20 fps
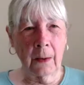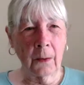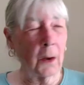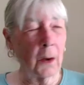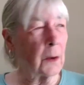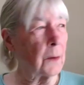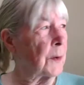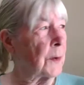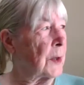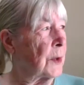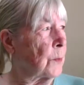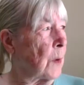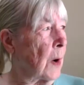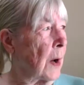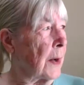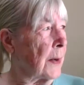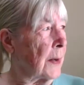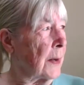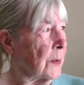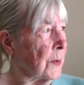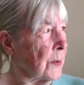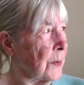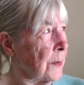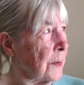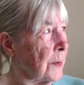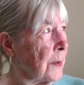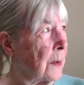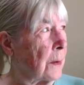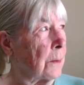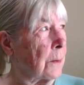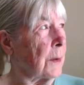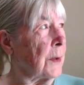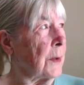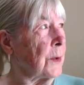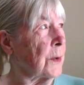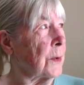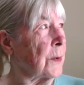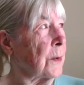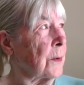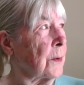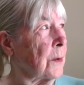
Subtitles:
all of his writings, he just